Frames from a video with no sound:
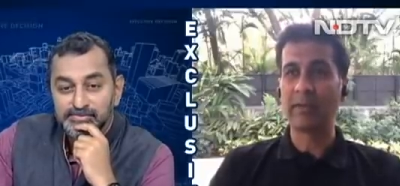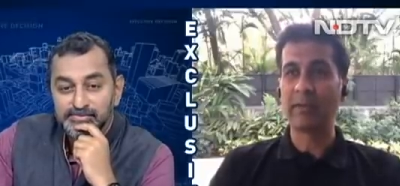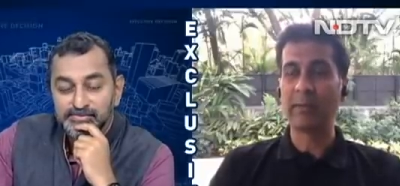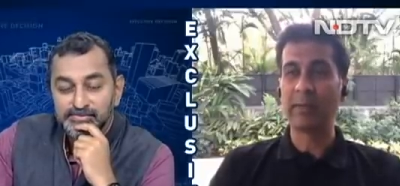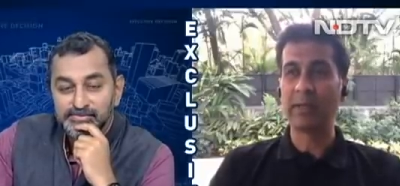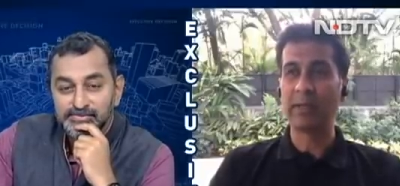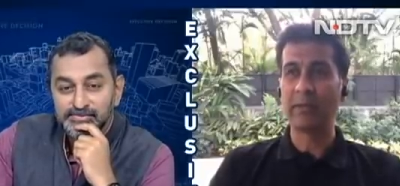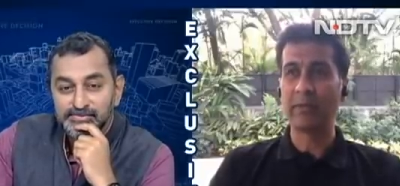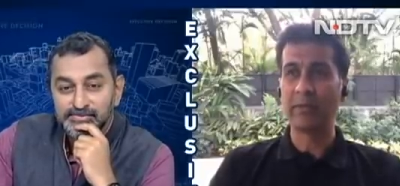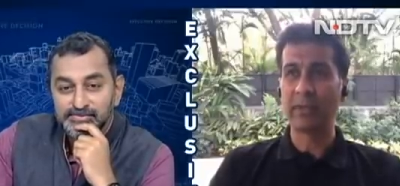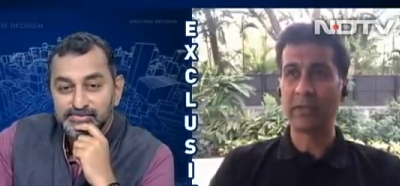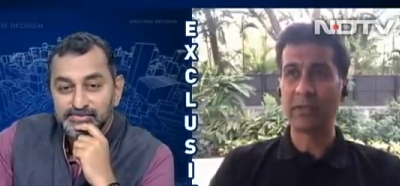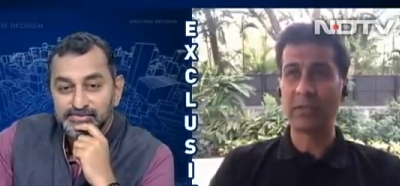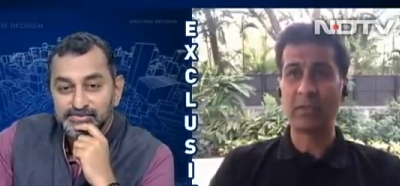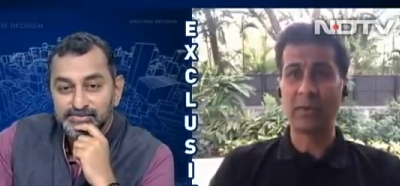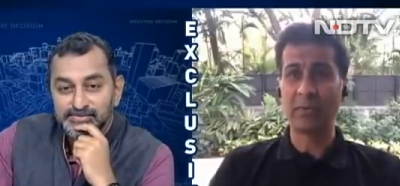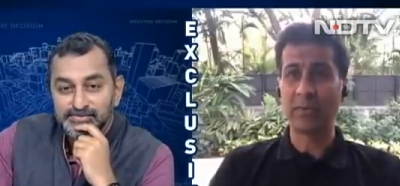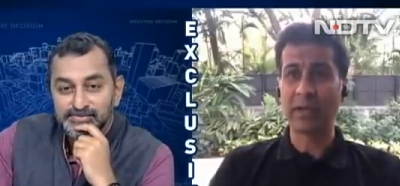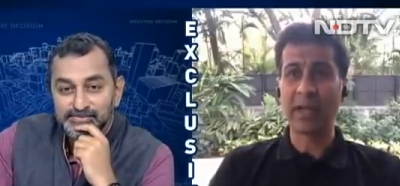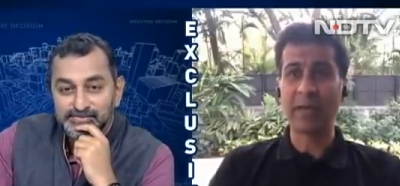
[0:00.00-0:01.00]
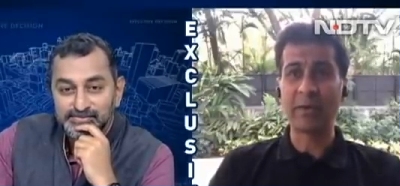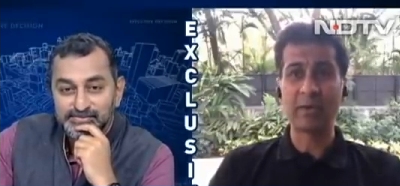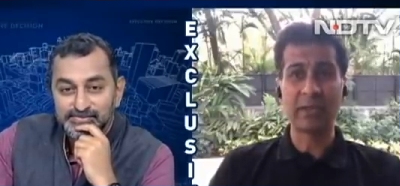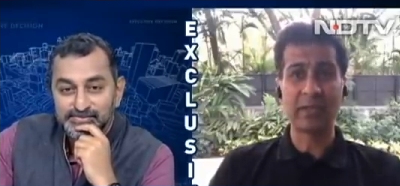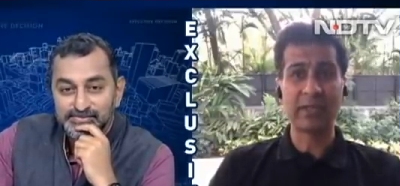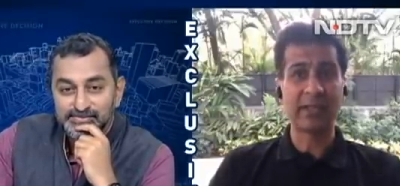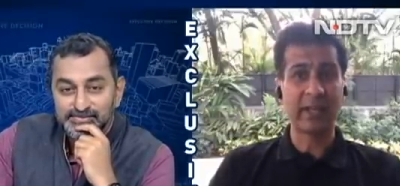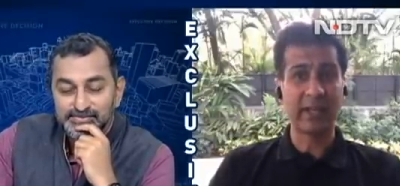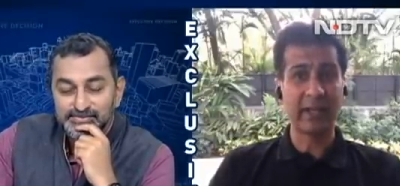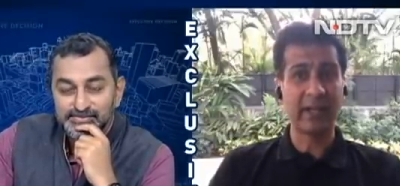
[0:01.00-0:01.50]
Speaker 1: as having been the first one,
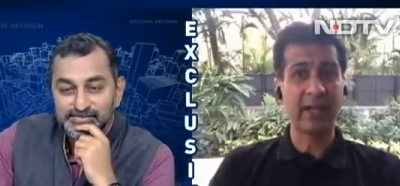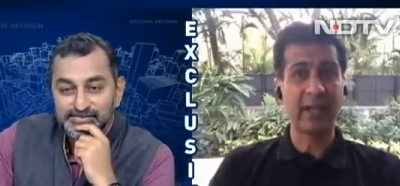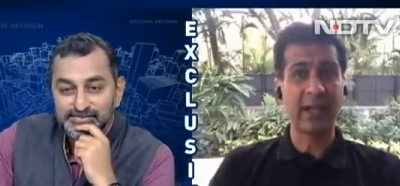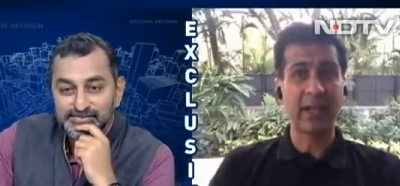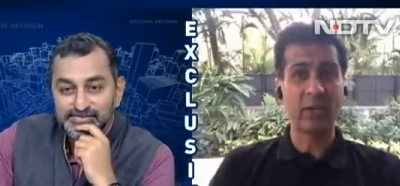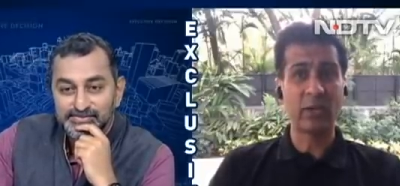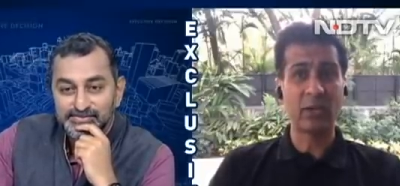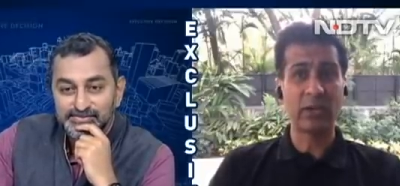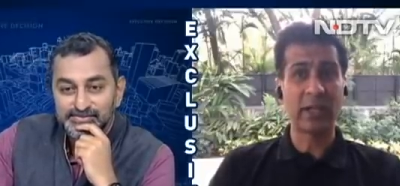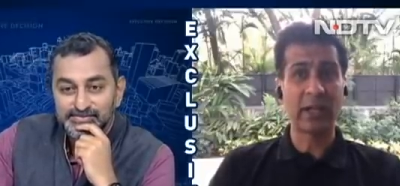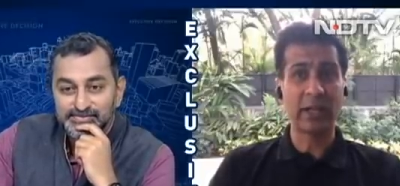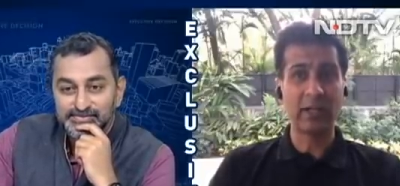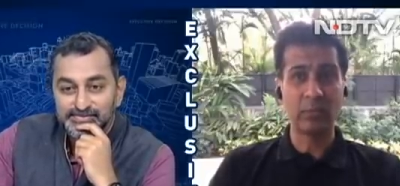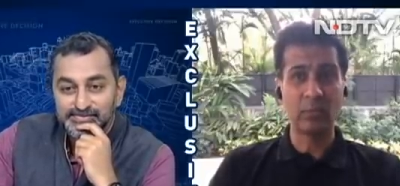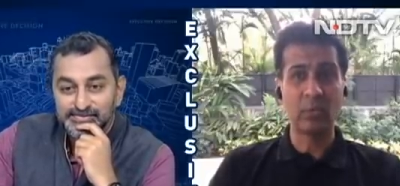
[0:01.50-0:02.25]
but I was the second guy on